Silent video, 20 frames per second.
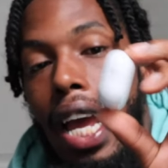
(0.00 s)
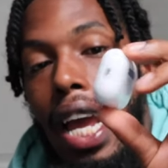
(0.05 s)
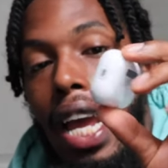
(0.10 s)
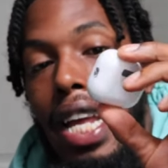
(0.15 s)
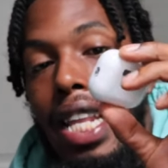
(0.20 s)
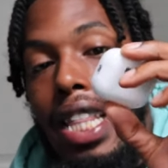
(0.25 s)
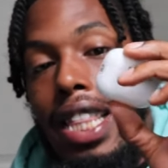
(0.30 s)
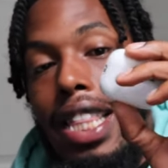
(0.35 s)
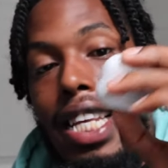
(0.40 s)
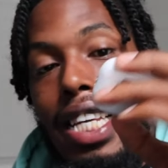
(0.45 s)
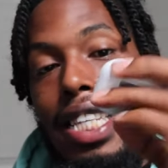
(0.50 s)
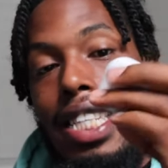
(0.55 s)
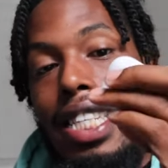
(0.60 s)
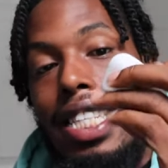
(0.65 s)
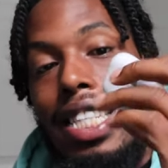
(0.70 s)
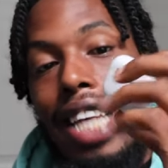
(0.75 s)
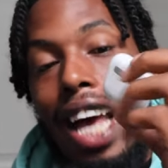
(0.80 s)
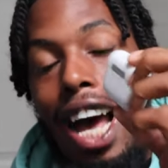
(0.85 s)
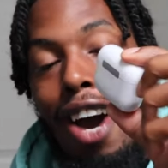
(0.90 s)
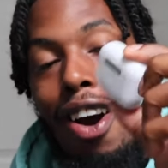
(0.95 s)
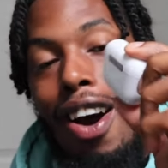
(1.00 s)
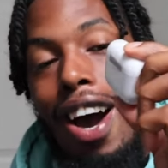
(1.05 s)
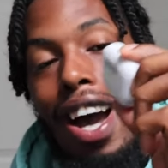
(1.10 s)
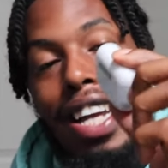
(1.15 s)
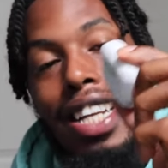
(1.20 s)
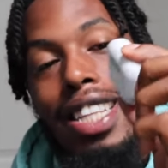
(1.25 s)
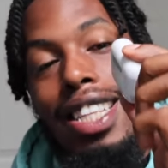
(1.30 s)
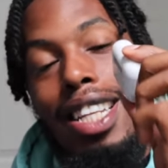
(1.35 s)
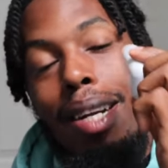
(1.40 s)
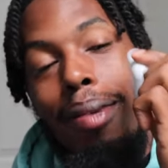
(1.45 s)
And this is how I
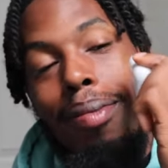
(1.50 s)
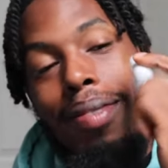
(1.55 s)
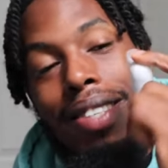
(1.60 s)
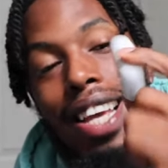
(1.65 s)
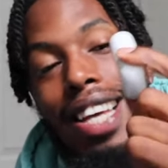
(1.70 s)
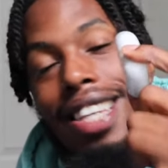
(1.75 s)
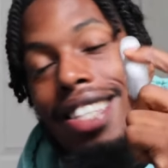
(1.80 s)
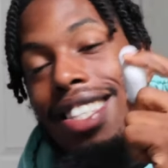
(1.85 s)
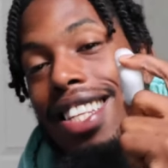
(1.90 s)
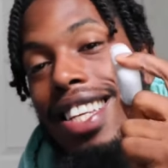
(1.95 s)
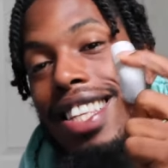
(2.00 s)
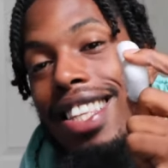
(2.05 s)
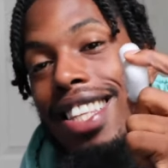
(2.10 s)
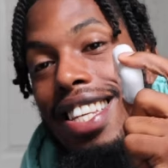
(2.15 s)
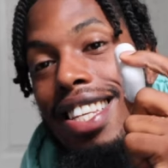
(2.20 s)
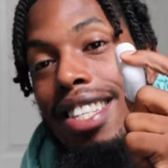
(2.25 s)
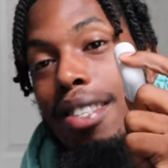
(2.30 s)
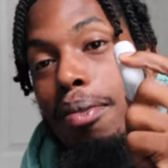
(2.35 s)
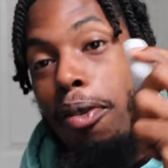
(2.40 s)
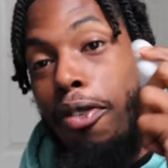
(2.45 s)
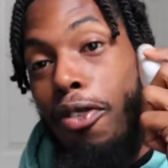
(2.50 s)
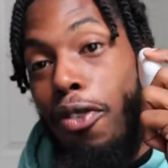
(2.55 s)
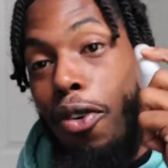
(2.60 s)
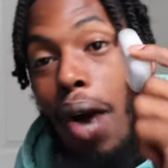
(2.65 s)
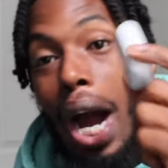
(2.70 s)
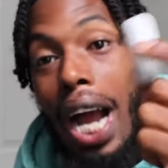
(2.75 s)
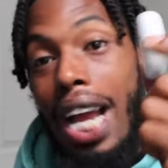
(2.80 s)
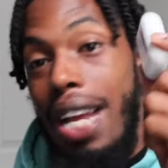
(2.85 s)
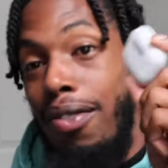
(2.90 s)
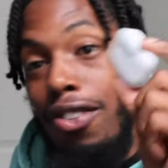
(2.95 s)
ended up testing these
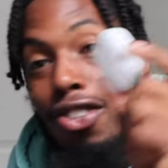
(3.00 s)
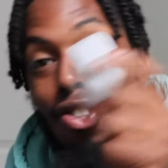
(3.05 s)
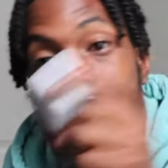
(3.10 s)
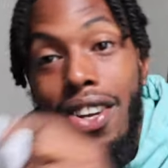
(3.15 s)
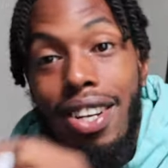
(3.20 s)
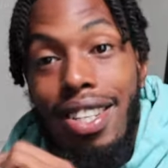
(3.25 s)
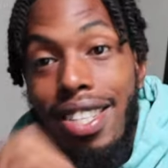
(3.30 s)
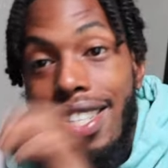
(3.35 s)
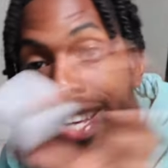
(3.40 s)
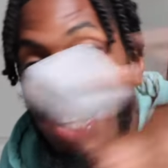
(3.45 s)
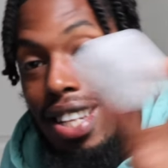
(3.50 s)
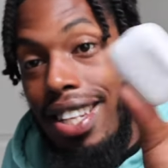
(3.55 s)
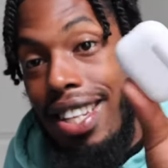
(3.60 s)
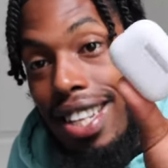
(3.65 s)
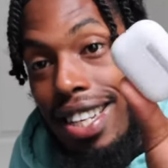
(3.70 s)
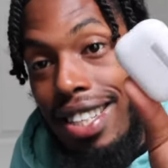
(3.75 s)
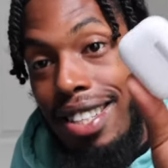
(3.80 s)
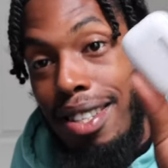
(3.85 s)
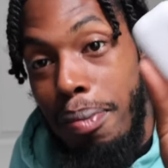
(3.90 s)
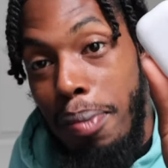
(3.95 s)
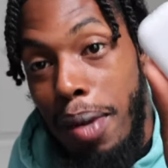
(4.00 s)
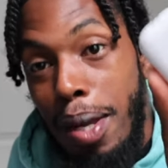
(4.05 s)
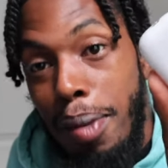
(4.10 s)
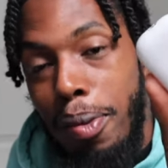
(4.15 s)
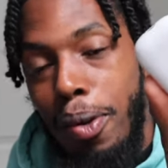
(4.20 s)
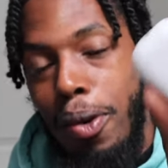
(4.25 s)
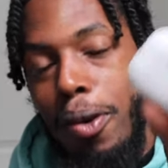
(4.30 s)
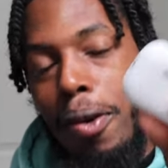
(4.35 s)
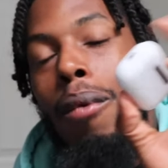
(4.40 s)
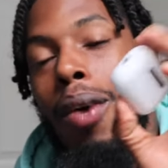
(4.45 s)
before I even started selling it to
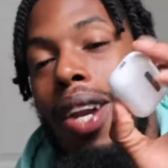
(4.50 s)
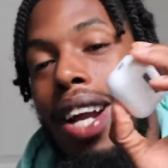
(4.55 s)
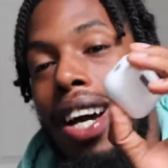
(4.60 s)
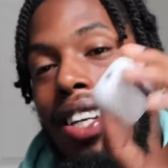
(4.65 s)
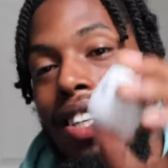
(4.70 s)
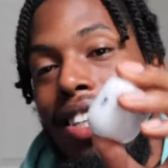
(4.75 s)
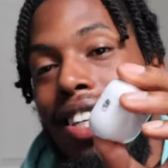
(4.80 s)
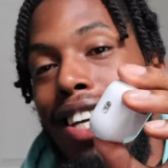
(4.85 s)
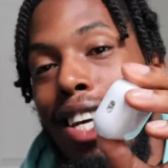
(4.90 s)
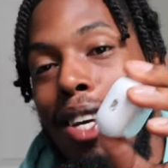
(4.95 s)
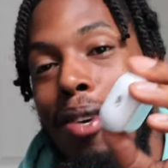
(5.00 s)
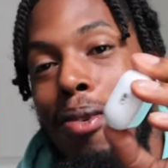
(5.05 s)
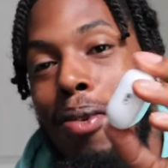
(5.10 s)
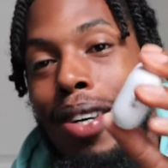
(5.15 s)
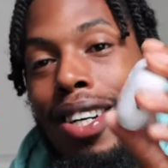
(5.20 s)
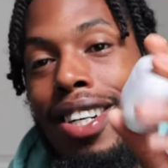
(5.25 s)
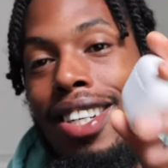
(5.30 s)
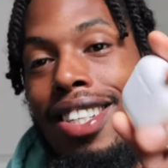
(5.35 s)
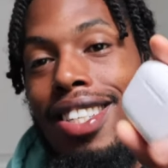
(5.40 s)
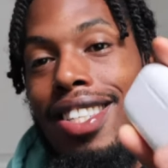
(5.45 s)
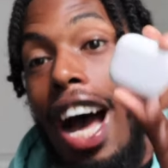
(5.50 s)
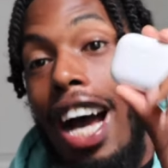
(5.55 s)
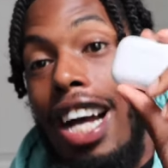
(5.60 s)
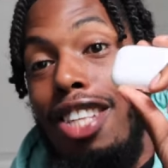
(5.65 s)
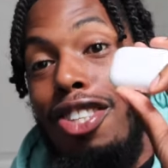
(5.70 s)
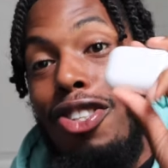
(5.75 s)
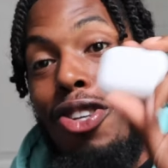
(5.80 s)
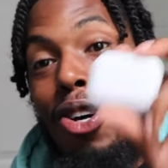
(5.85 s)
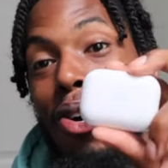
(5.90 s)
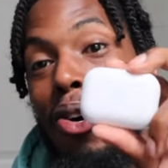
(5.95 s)
people. What I did was I
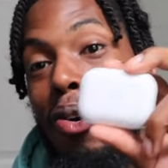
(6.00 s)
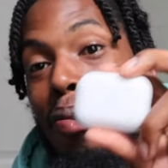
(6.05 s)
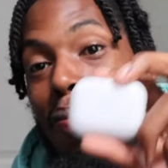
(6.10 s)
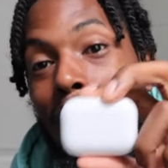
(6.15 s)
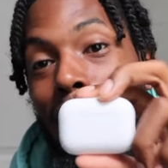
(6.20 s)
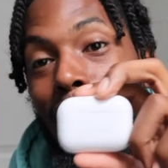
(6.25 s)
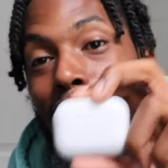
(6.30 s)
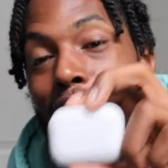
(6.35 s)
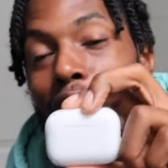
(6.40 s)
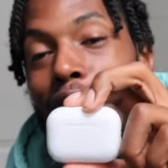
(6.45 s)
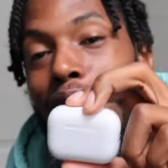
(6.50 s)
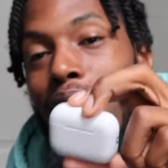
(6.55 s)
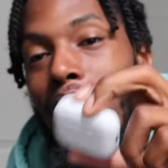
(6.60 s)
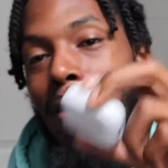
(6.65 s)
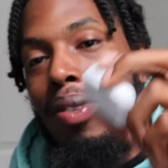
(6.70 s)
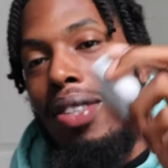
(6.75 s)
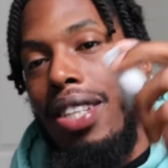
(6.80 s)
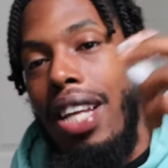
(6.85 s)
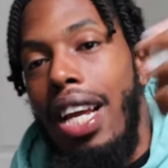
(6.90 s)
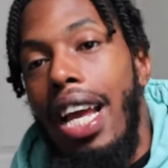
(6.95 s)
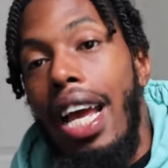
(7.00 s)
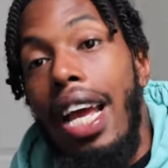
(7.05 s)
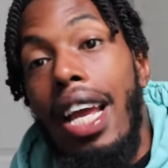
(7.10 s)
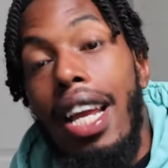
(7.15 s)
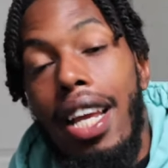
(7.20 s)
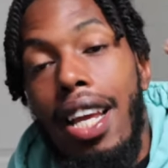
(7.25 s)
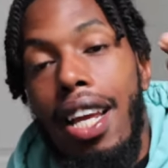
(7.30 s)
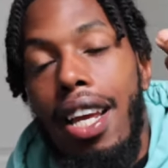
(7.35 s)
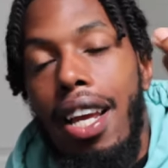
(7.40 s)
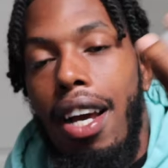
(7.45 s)
told my girlfriend, I was like,
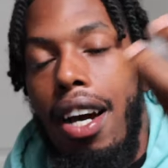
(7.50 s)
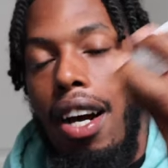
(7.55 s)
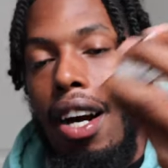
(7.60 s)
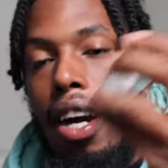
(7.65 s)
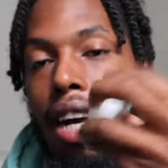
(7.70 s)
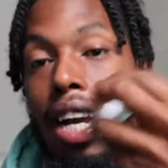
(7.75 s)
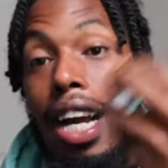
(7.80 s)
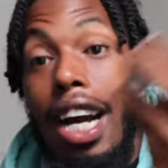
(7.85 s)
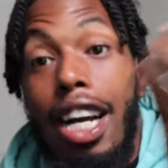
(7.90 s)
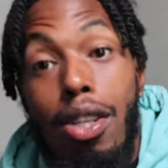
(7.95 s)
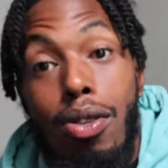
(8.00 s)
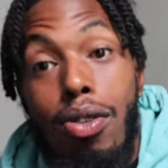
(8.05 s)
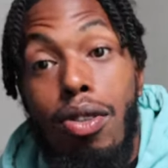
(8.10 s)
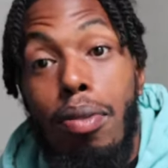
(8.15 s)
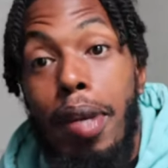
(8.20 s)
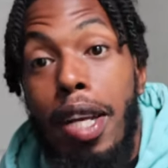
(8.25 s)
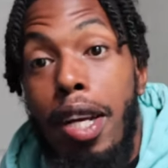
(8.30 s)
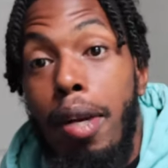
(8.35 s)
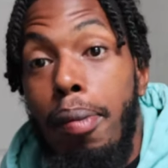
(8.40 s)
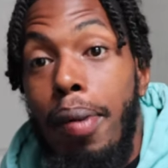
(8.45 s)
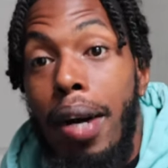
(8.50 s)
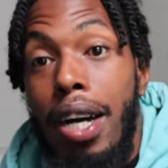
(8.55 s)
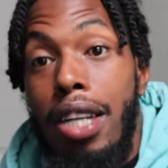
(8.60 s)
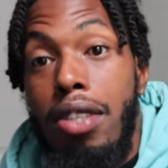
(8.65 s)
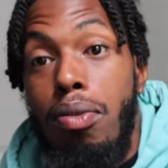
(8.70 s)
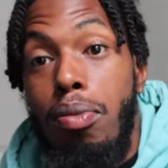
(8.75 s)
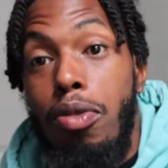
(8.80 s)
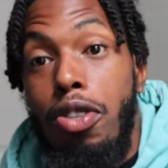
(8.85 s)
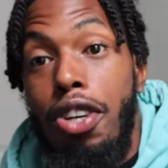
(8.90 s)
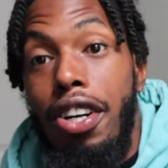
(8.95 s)
hey, I got you some
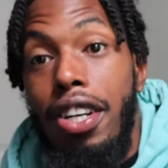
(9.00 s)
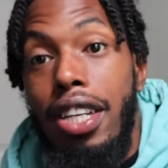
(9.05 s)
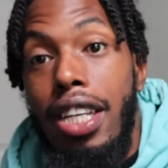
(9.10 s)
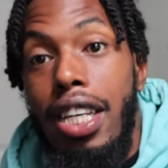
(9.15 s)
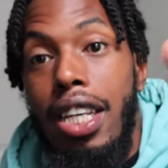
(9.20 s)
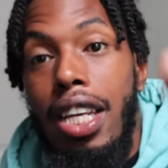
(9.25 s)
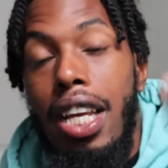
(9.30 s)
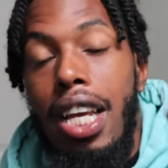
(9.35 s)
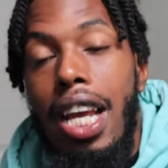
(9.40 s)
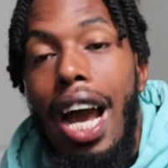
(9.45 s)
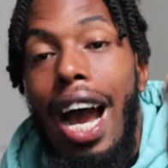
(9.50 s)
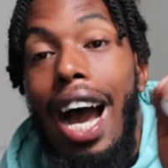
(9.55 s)
AirPods from Target.